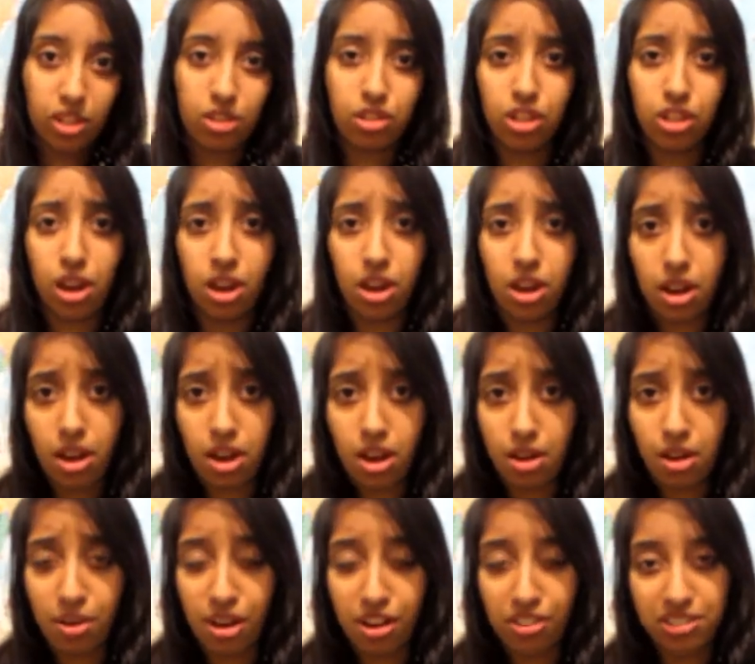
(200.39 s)
So,
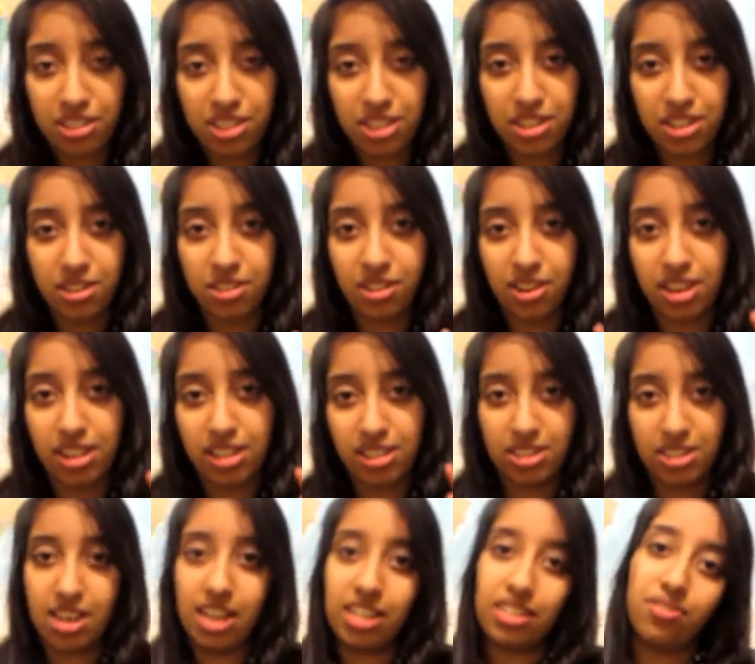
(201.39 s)
I'll see you guys
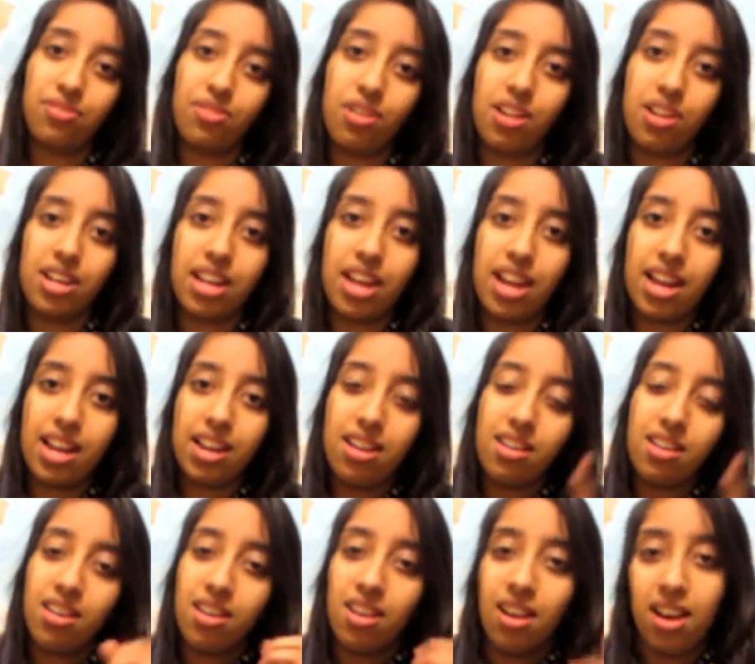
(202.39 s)
next Friday.
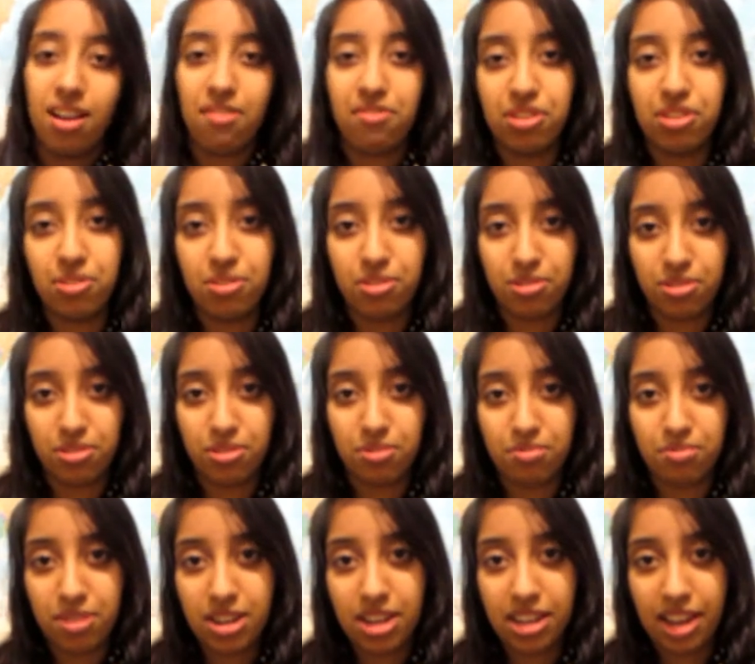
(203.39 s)
Have an
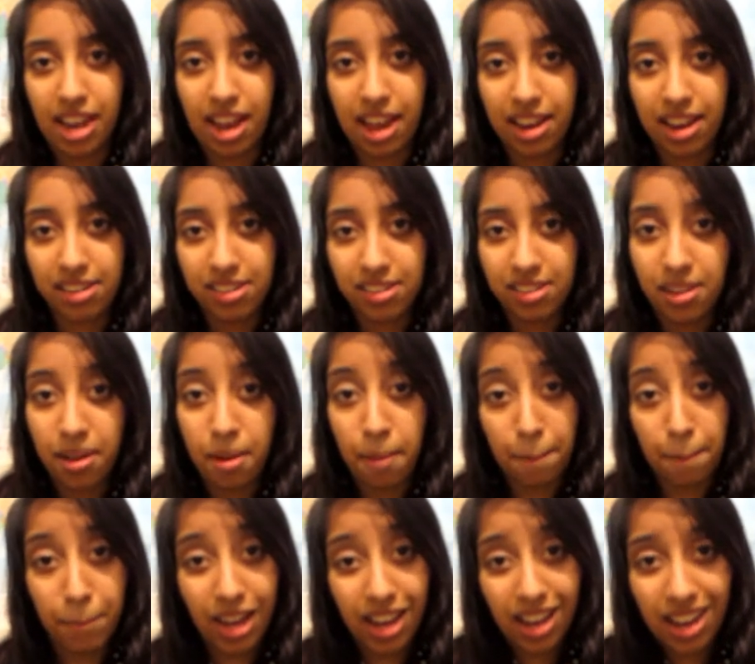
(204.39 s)
awesome weekend.
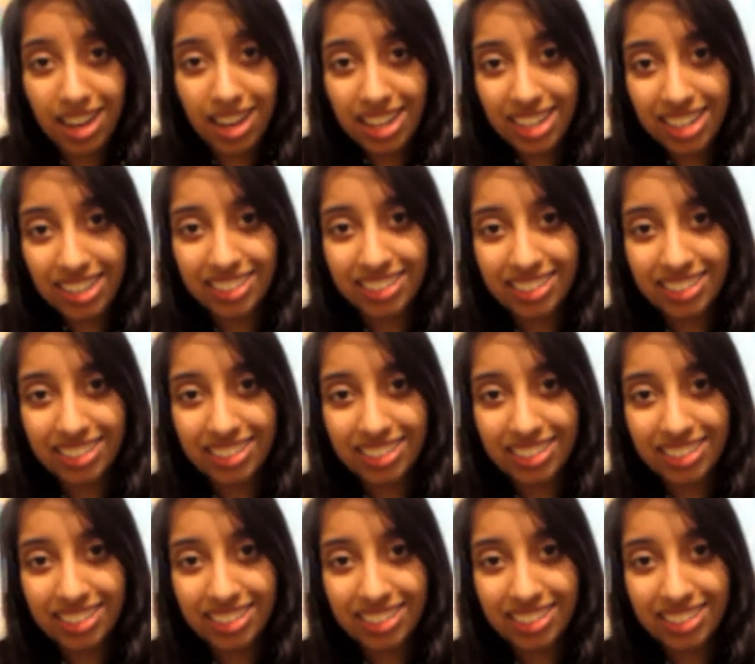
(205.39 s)
Bye.